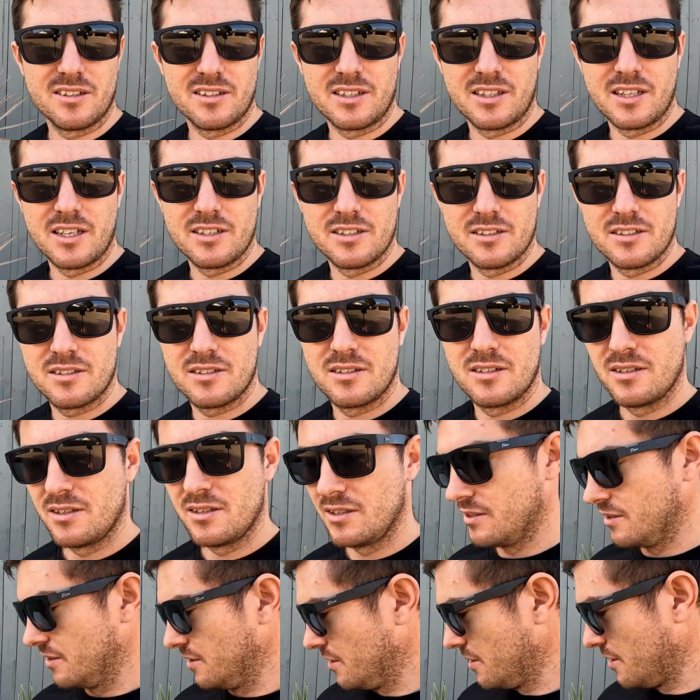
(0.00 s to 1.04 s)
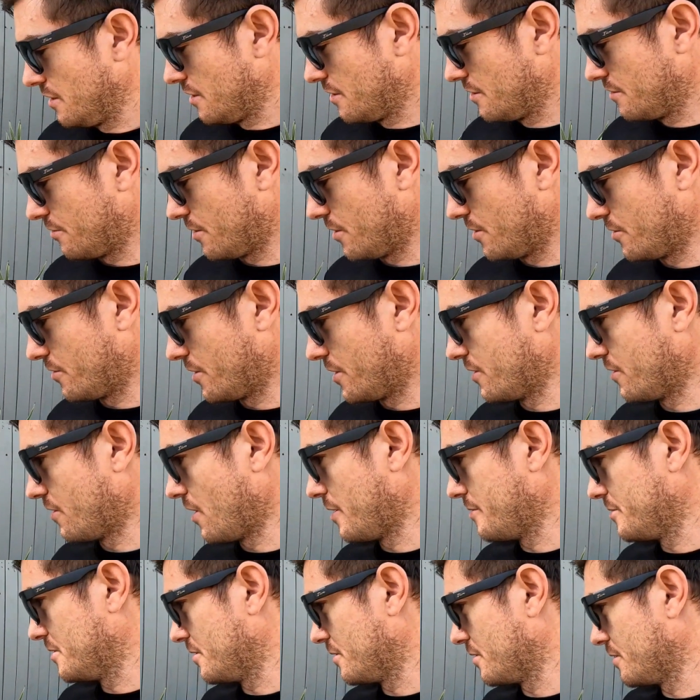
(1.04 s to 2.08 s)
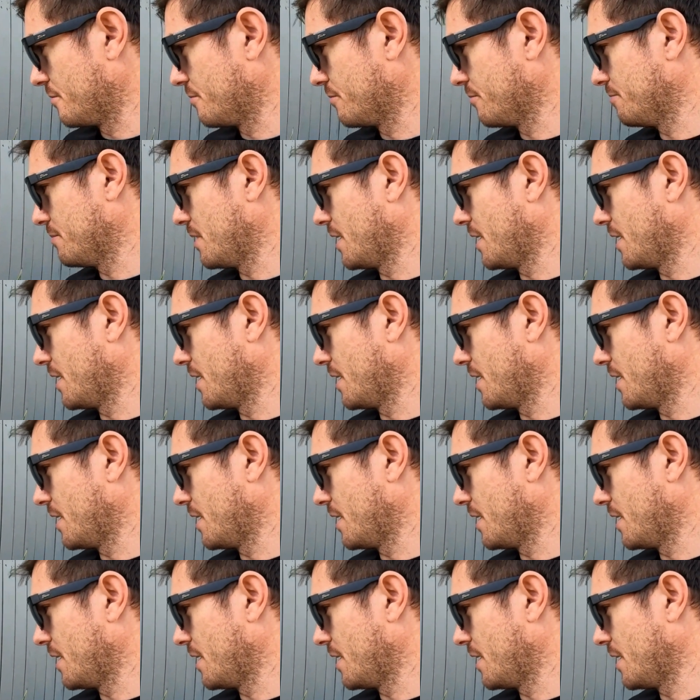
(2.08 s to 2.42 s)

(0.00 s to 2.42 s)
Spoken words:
I think they just throw their own names on it.